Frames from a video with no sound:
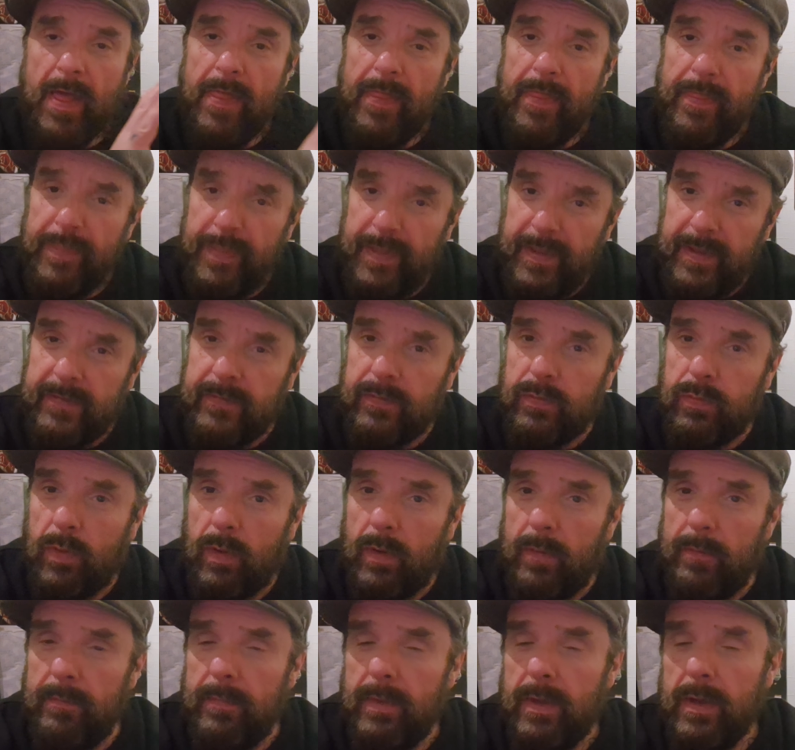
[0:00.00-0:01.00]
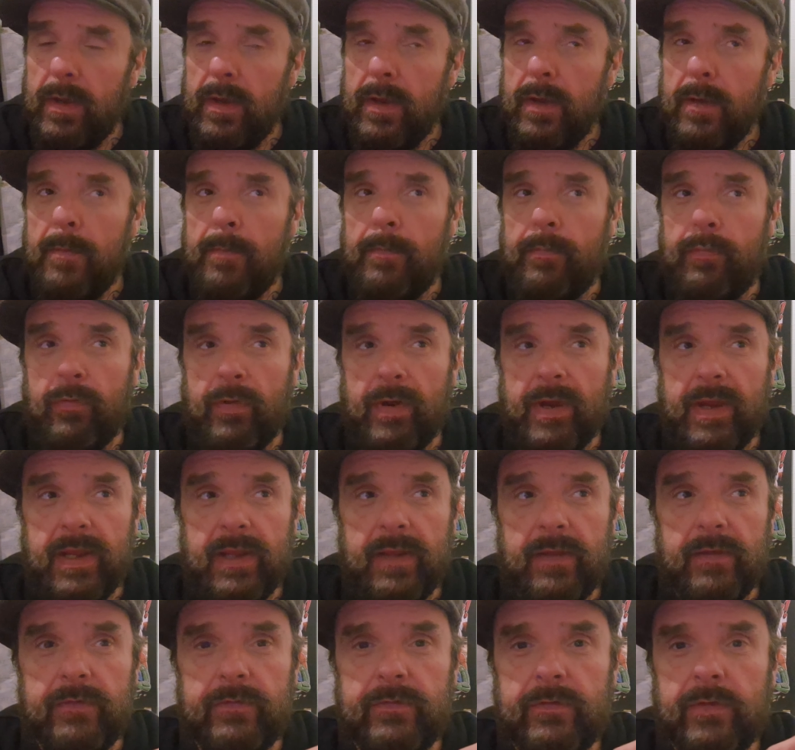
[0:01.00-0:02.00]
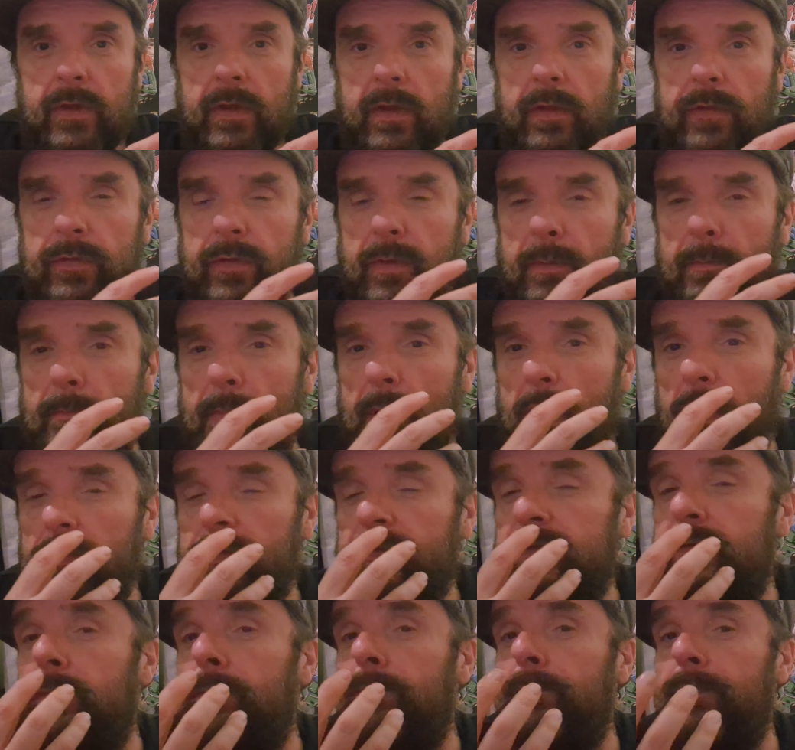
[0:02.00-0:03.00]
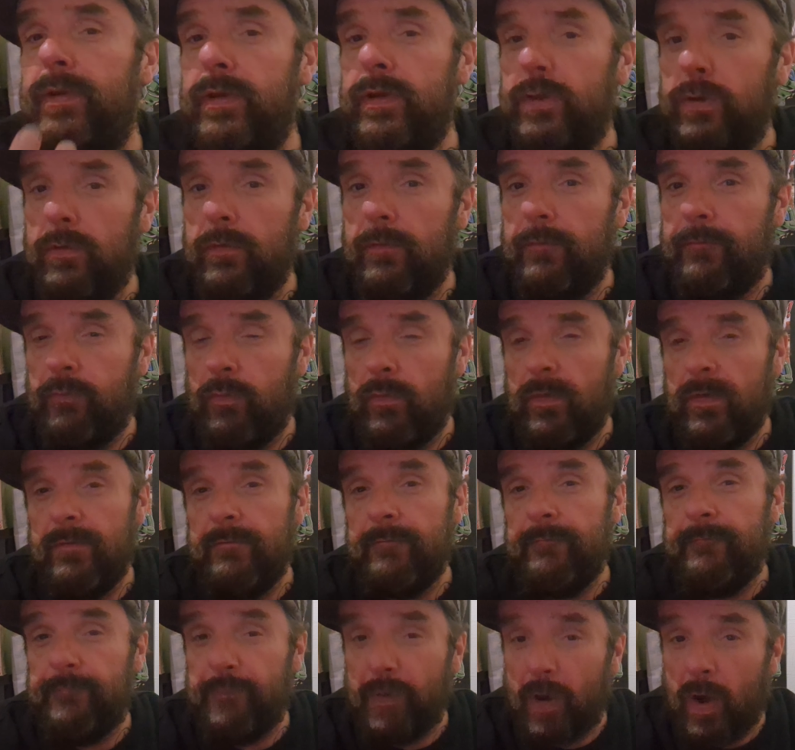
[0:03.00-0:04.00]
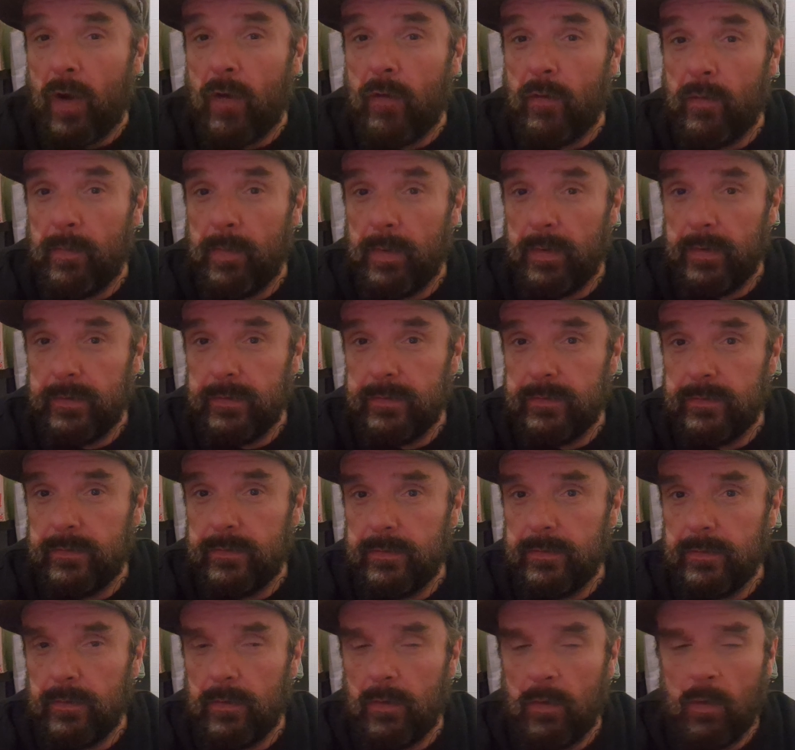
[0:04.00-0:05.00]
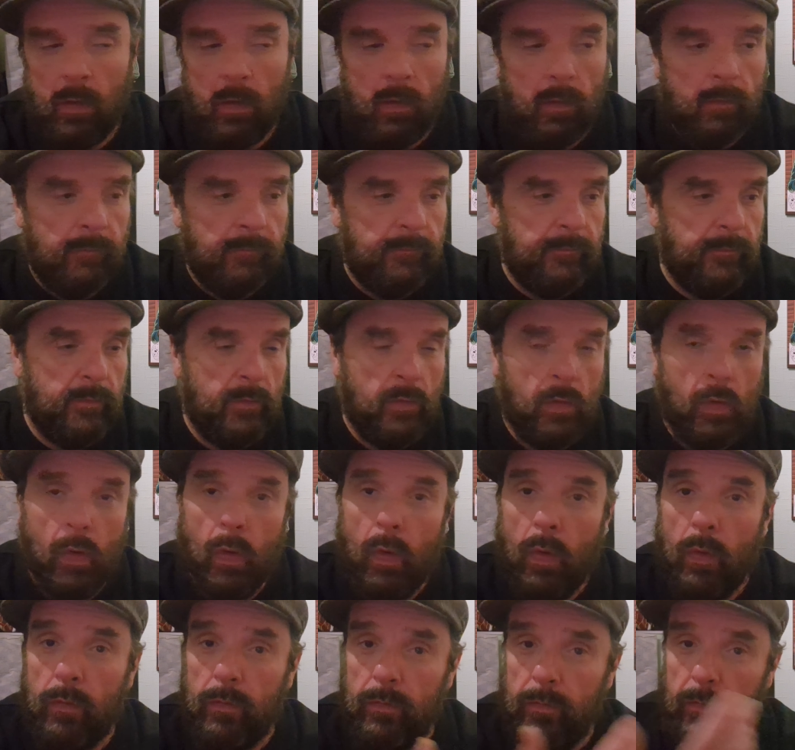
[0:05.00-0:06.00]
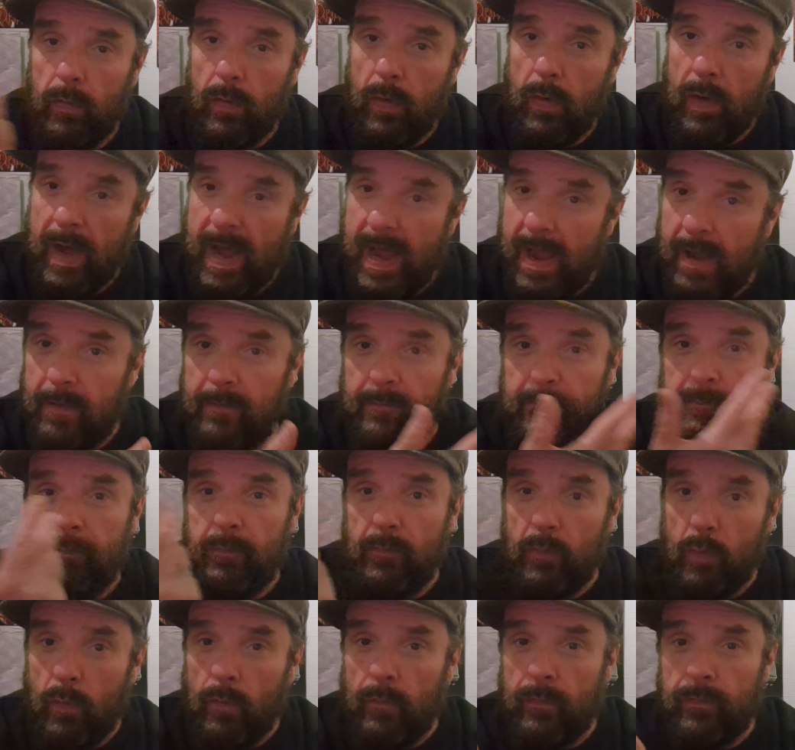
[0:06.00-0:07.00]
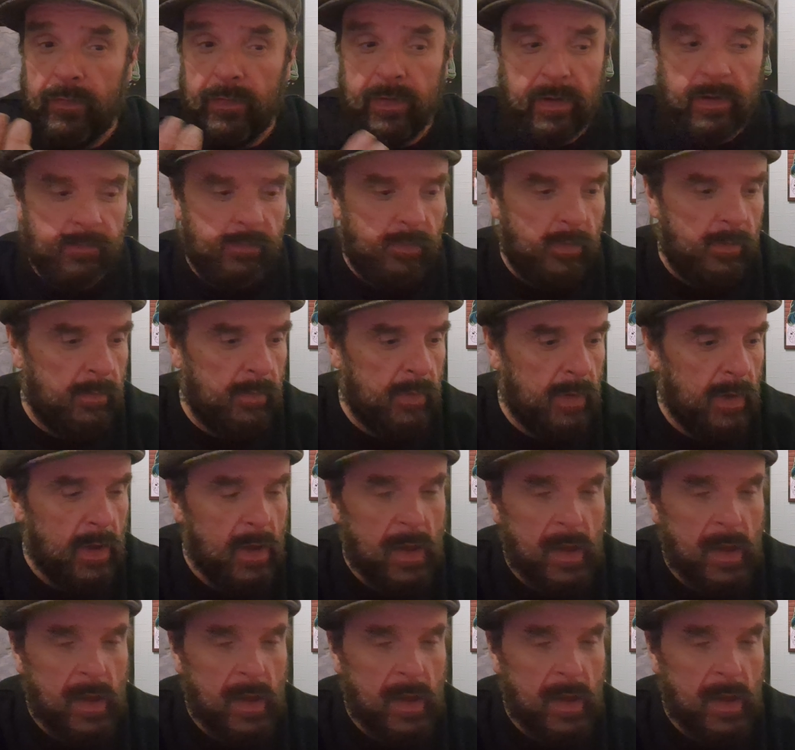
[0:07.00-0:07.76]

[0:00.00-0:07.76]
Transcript: This one brings the most beautiful environment of all, or out of all three of them.